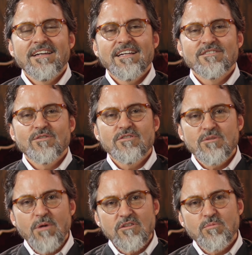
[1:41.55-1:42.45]
And so this is
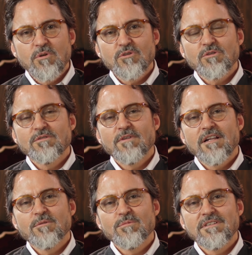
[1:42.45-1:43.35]
about spiritual
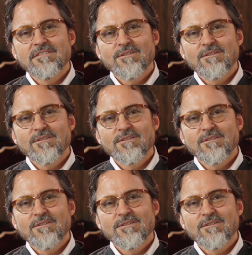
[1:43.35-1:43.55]
development.